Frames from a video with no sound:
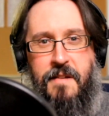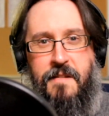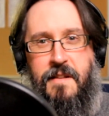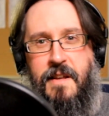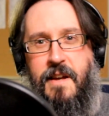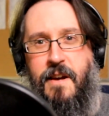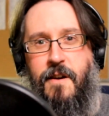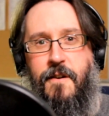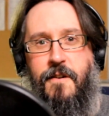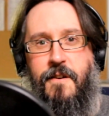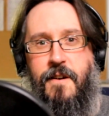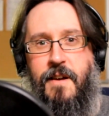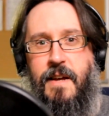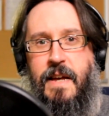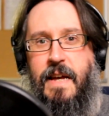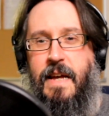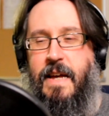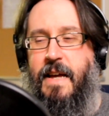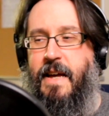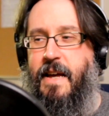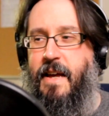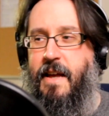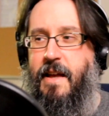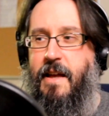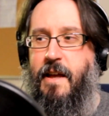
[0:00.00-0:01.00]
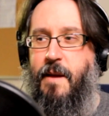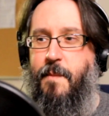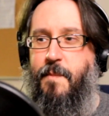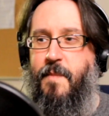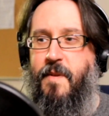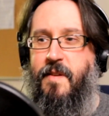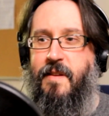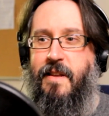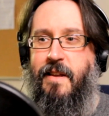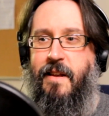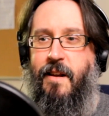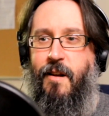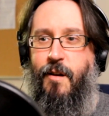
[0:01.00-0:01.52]
now,
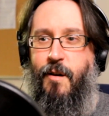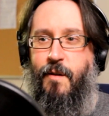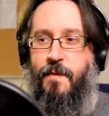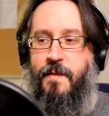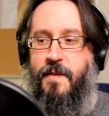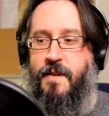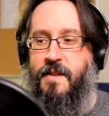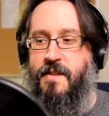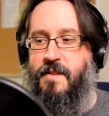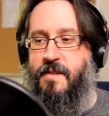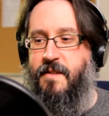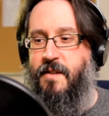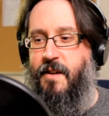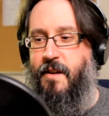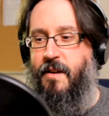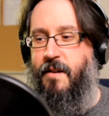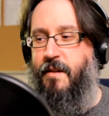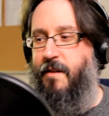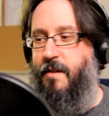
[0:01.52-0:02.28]
this little office. So